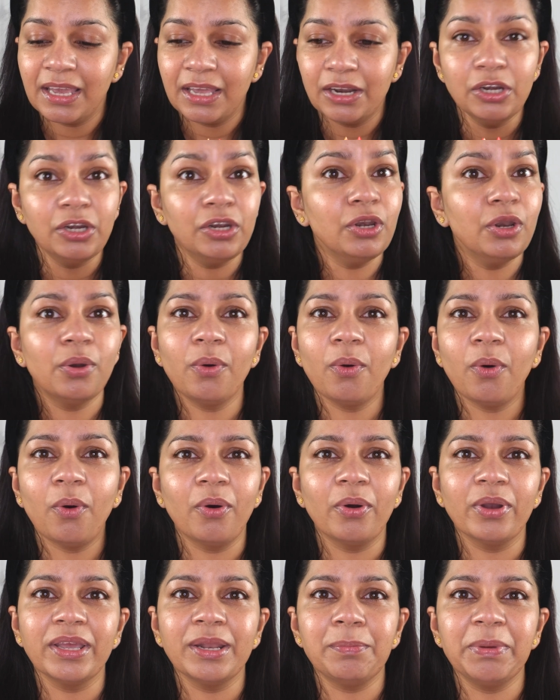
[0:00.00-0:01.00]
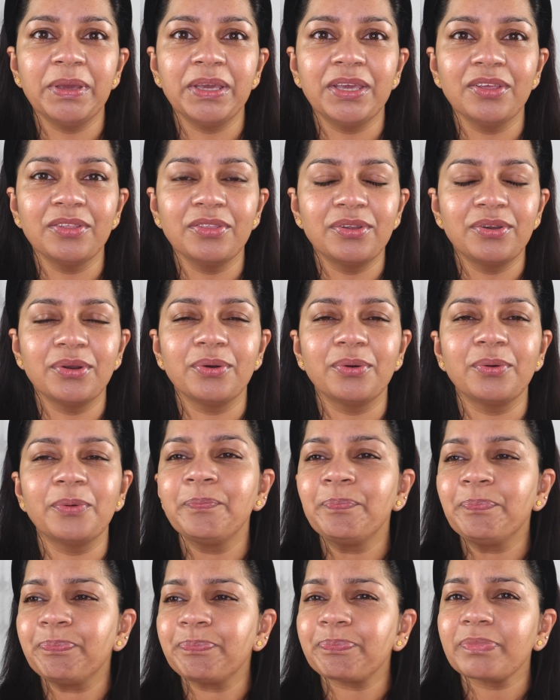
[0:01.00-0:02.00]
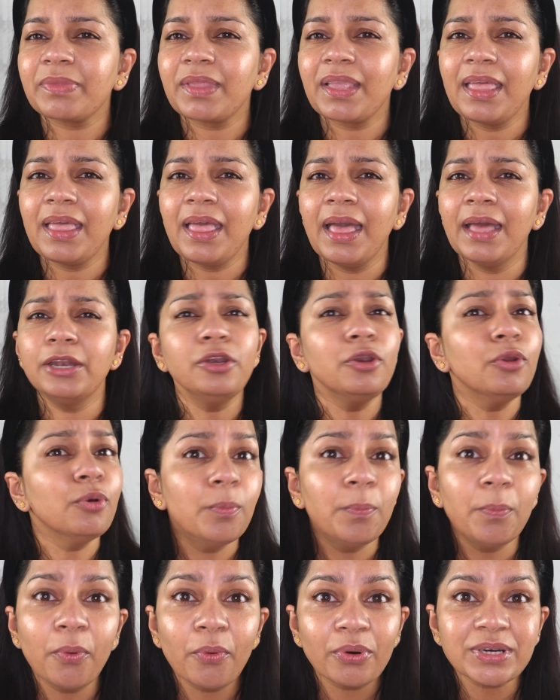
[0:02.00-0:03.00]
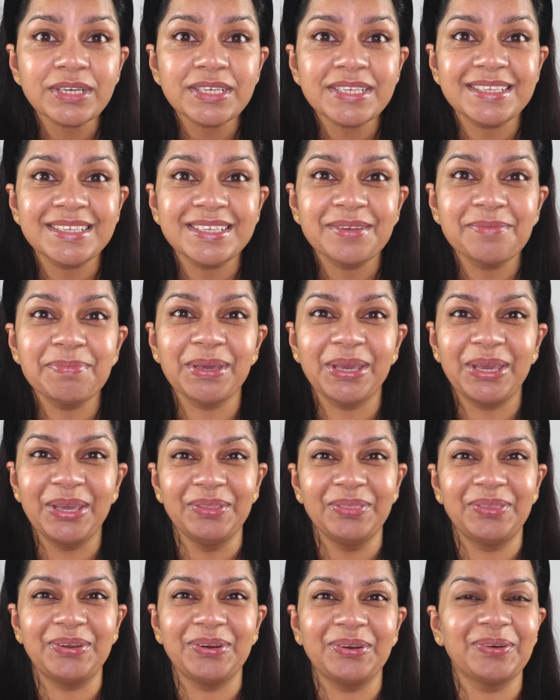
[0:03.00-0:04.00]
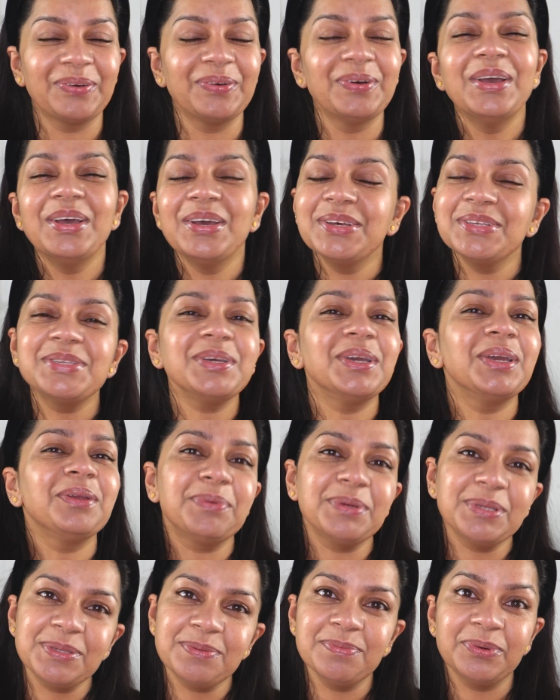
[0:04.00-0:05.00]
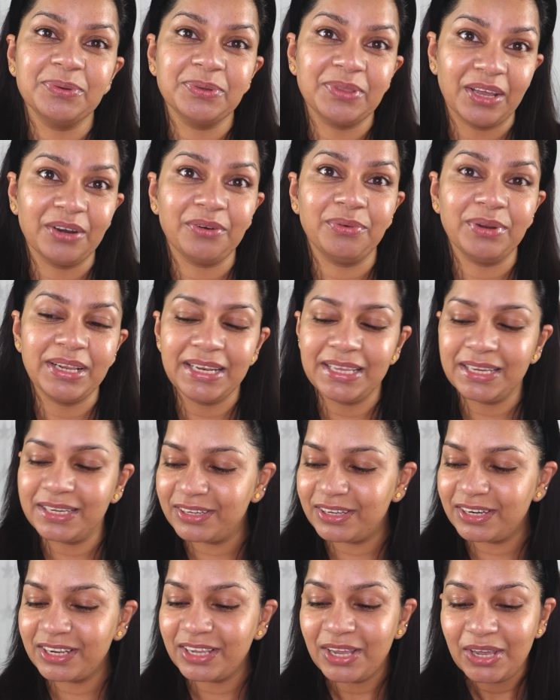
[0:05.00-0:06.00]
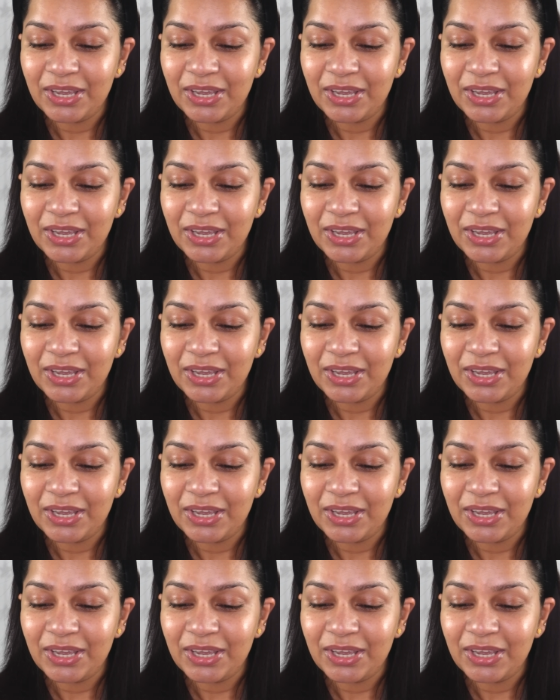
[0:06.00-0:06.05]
No oil peeking through, no pores peeking through, so it was smooth and really good.